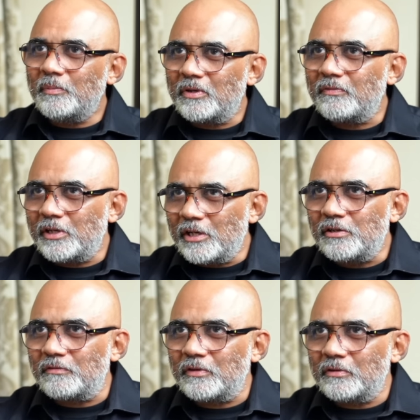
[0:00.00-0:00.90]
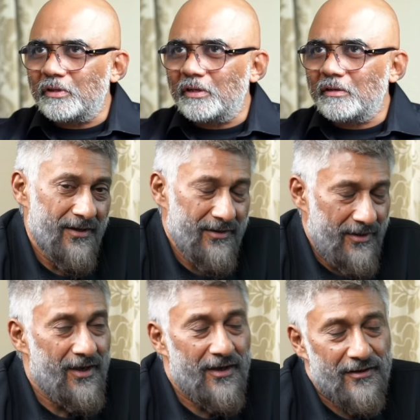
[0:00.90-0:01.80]
bit of a danger for you then?
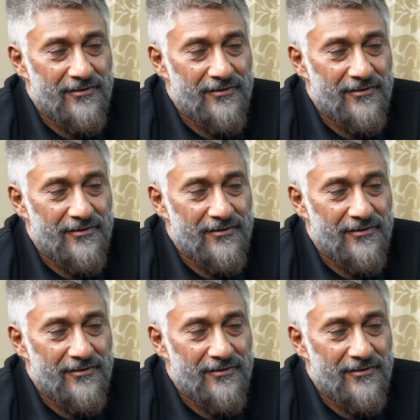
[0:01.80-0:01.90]
Yeah.